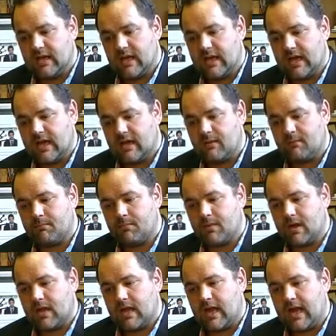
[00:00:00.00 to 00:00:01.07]

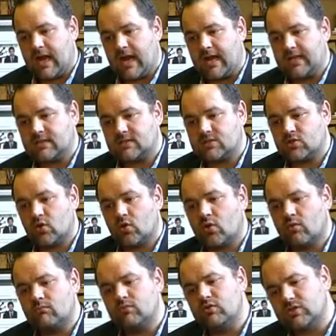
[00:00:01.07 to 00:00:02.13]
And so
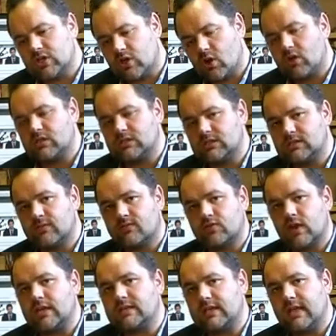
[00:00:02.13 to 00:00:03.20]
musicologists have
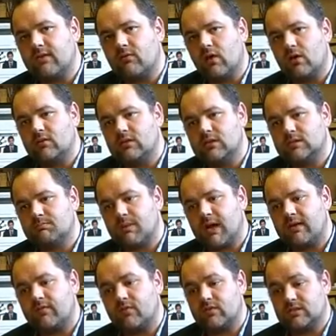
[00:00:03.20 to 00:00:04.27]
tried to get around this
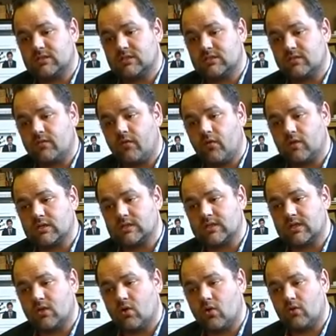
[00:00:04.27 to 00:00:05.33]
by, for instance,
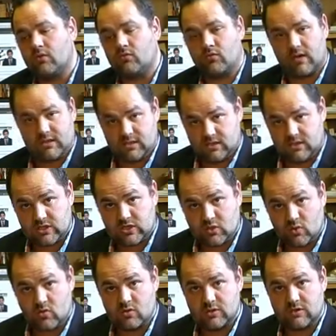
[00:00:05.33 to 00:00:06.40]
focusing on written
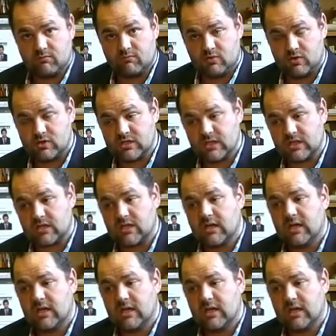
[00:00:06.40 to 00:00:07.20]
scores of music